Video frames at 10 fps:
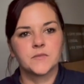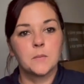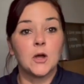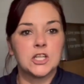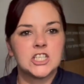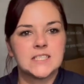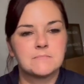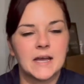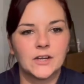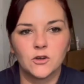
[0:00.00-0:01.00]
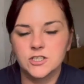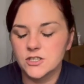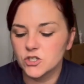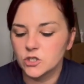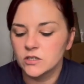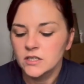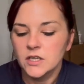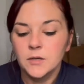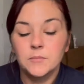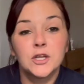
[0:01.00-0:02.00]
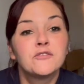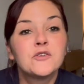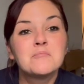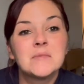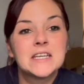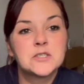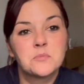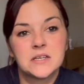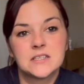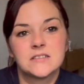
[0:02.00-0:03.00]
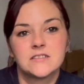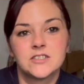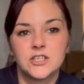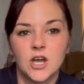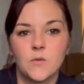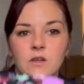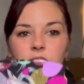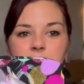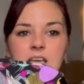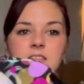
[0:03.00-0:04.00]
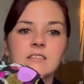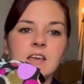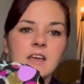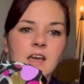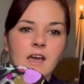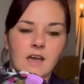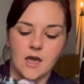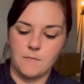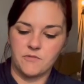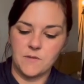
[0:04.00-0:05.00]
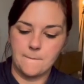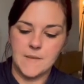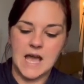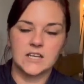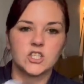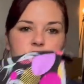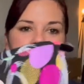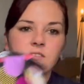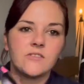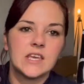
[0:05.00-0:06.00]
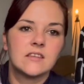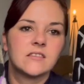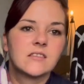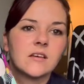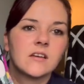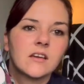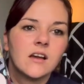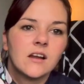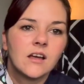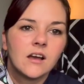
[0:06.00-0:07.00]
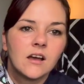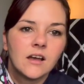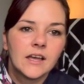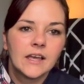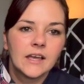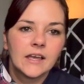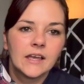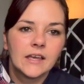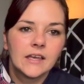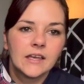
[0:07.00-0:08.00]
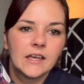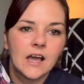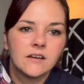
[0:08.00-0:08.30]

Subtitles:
apologies, man knocked at the door, beautiful mint buttons to go on this that match this colour here,